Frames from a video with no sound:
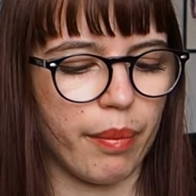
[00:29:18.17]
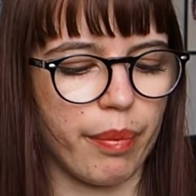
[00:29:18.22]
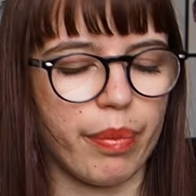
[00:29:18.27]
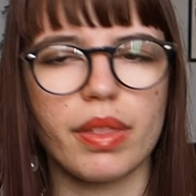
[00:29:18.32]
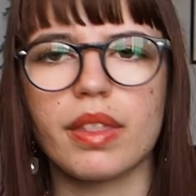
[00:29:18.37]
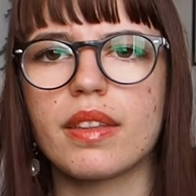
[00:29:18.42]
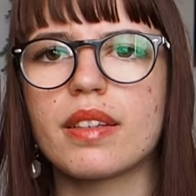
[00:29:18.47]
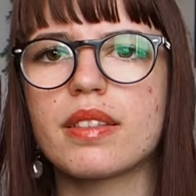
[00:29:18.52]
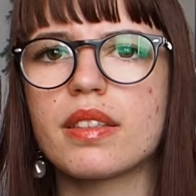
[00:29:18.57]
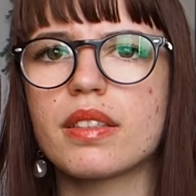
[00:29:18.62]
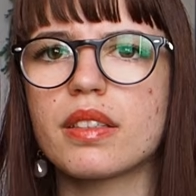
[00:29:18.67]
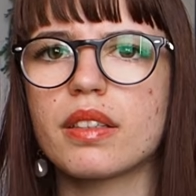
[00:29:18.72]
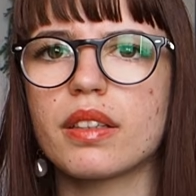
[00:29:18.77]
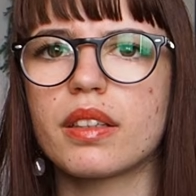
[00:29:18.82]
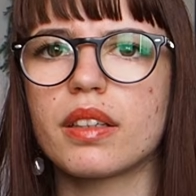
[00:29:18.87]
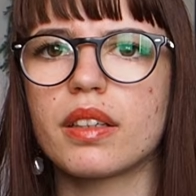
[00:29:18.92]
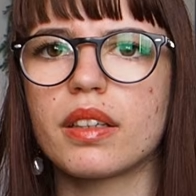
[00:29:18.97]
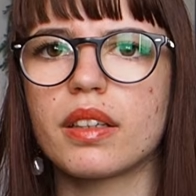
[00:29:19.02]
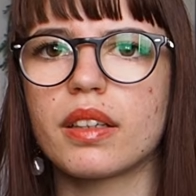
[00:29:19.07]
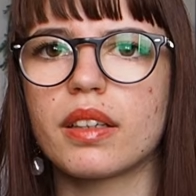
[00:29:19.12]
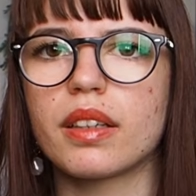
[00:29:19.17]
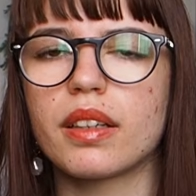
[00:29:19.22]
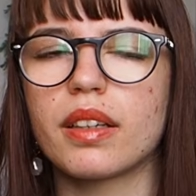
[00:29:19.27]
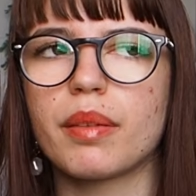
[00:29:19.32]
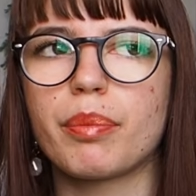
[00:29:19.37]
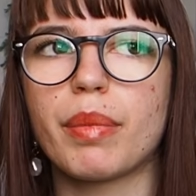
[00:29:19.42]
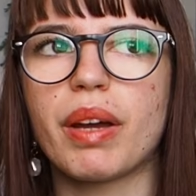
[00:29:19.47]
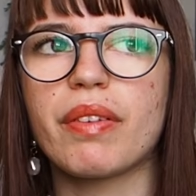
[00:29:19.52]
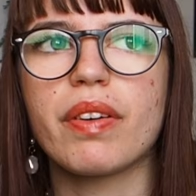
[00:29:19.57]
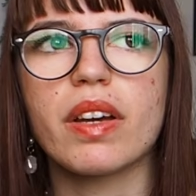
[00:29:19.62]
This is
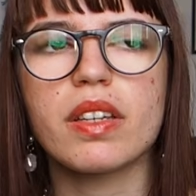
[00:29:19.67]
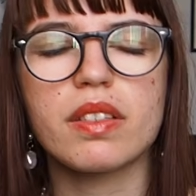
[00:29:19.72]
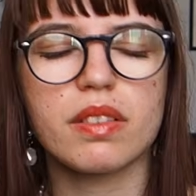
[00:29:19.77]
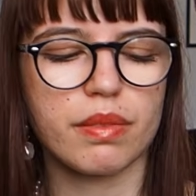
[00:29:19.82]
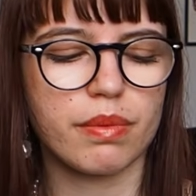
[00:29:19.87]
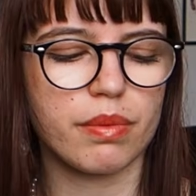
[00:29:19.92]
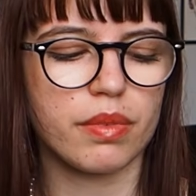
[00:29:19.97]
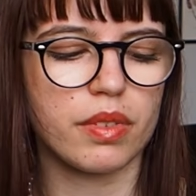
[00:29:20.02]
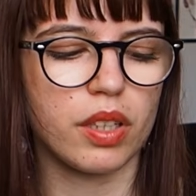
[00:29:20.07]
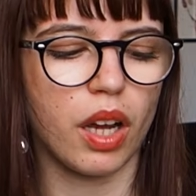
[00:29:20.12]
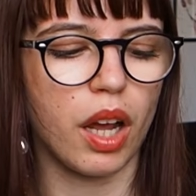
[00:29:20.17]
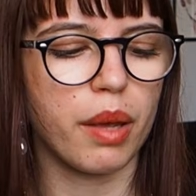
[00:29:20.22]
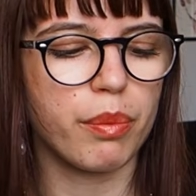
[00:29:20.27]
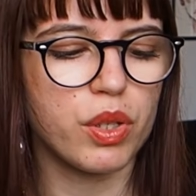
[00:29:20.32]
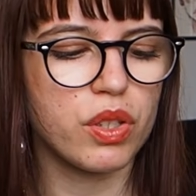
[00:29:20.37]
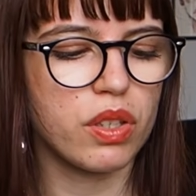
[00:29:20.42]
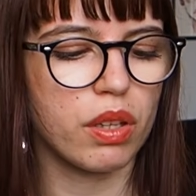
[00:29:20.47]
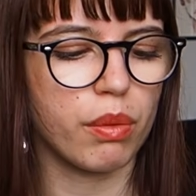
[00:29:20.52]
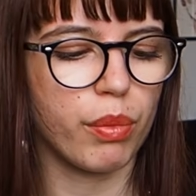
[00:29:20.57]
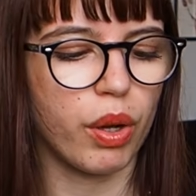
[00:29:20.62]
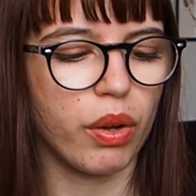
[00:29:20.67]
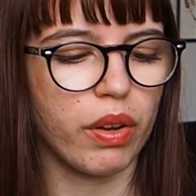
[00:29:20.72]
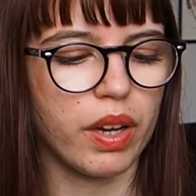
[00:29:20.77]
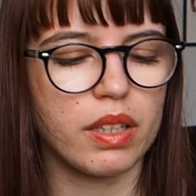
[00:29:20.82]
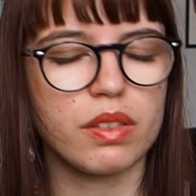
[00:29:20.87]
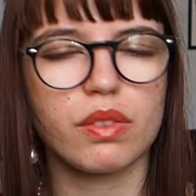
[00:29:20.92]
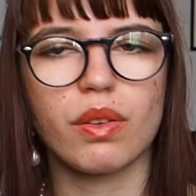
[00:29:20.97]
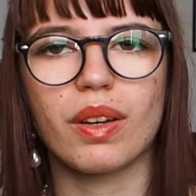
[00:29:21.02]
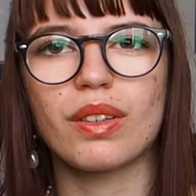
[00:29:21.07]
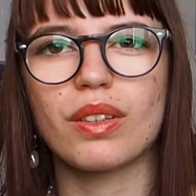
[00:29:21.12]
my first time using mohair,
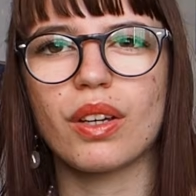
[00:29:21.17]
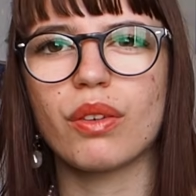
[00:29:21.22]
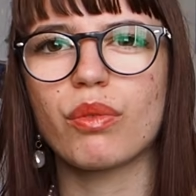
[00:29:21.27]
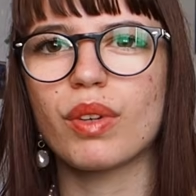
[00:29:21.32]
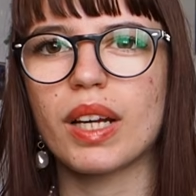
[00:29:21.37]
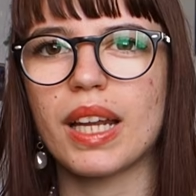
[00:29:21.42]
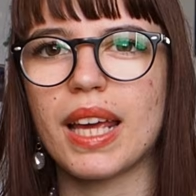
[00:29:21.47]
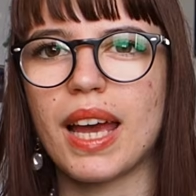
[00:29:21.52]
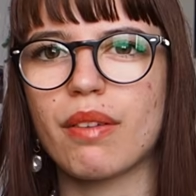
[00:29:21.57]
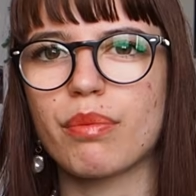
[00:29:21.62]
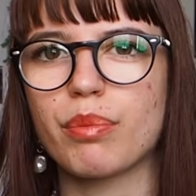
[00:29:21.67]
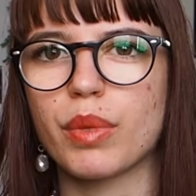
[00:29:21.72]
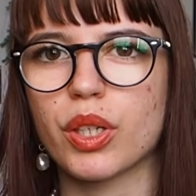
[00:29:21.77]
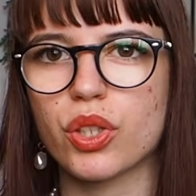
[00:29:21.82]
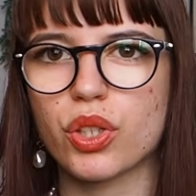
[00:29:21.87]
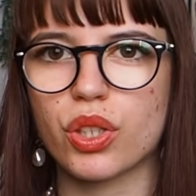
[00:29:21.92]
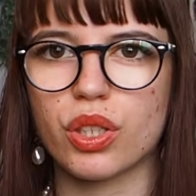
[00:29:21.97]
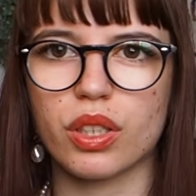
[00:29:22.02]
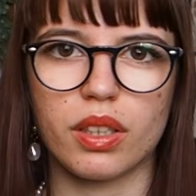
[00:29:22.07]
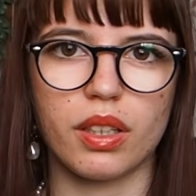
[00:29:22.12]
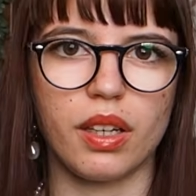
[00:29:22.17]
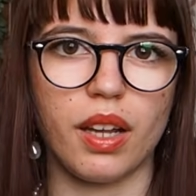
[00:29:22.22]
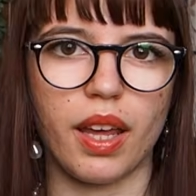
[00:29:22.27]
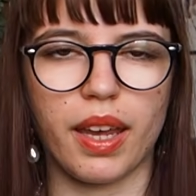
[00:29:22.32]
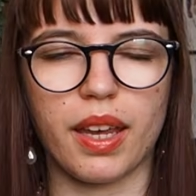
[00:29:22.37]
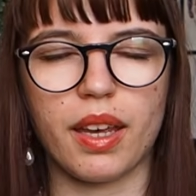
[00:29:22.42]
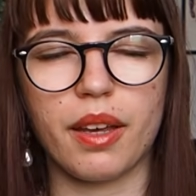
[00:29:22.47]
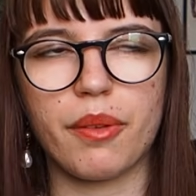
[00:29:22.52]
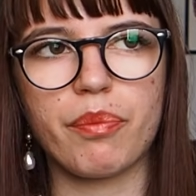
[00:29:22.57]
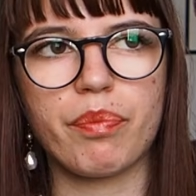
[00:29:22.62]
so I don't really have much like
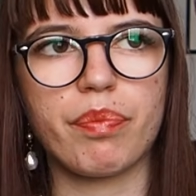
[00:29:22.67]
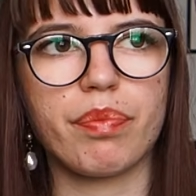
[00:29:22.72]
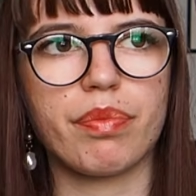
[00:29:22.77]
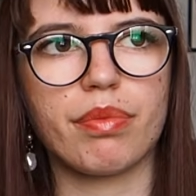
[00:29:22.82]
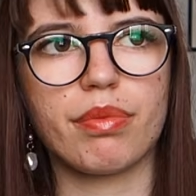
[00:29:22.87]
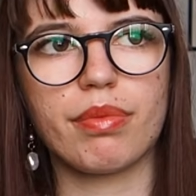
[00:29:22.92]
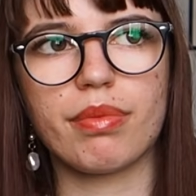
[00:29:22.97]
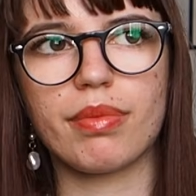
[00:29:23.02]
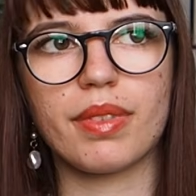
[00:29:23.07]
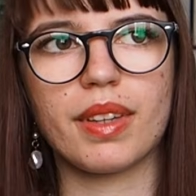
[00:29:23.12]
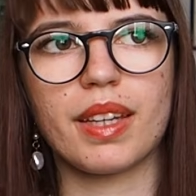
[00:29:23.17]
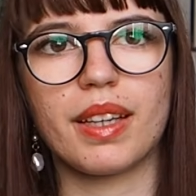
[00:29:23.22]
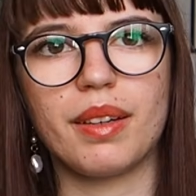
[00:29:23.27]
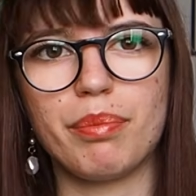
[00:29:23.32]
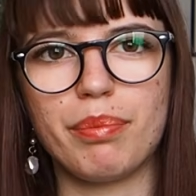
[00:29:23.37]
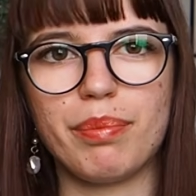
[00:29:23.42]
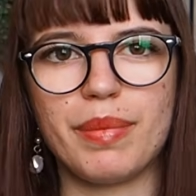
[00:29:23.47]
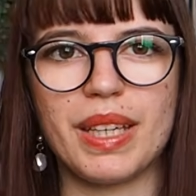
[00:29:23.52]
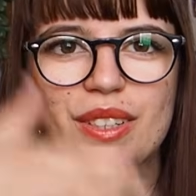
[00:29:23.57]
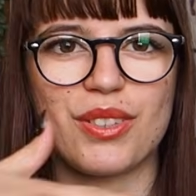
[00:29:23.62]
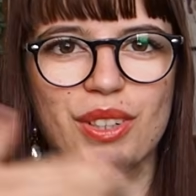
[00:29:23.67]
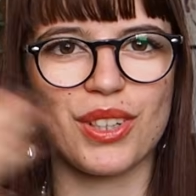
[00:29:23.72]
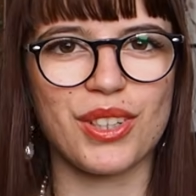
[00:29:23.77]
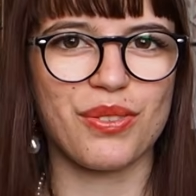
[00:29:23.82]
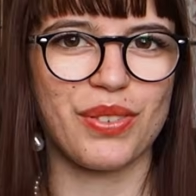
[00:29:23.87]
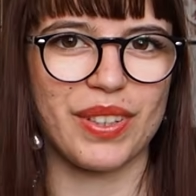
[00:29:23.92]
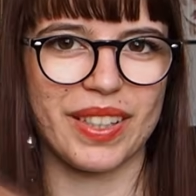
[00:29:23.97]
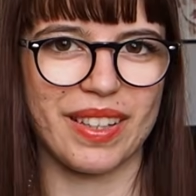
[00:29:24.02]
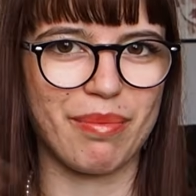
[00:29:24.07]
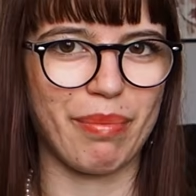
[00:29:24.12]
meter
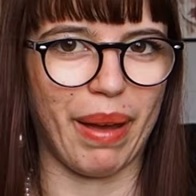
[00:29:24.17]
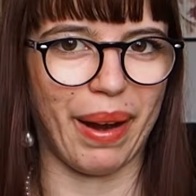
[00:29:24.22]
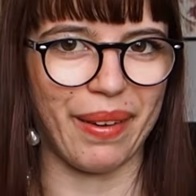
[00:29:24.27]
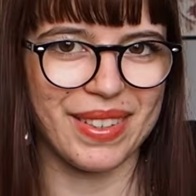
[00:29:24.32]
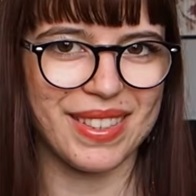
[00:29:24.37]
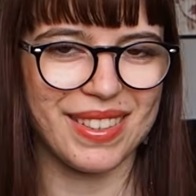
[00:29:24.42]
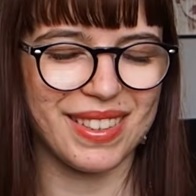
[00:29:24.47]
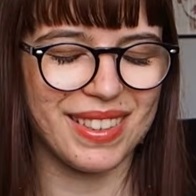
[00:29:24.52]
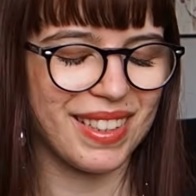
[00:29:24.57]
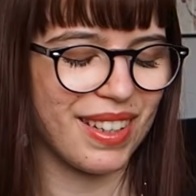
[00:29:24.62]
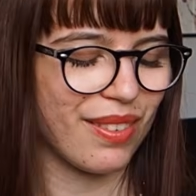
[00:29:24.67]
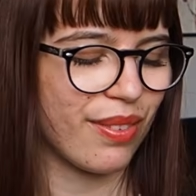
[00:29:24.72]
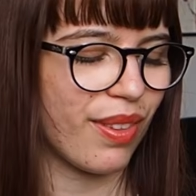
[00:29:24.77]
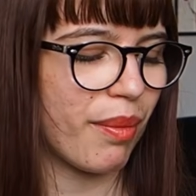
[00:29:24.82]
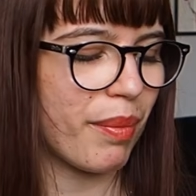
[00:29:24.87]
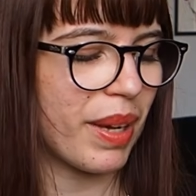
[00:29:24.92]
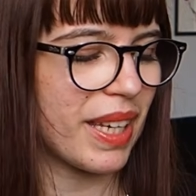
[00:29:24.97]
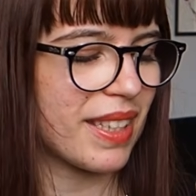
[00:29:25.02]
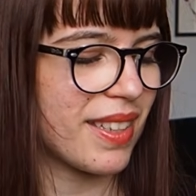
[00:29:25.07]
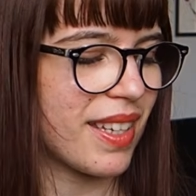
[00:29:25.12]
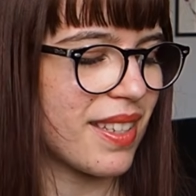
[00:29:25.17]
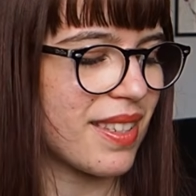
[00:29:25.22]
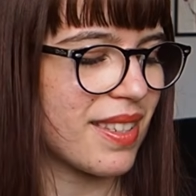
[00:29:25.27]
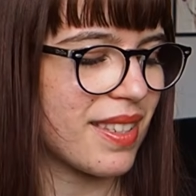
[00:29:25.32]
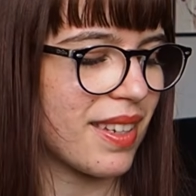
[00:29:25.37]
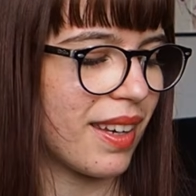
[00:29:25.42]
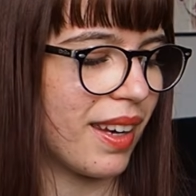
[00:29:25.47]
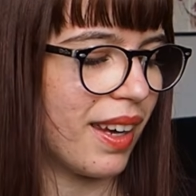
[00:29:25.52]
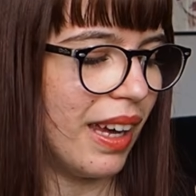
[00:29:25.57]
for comparison, if that makes sense.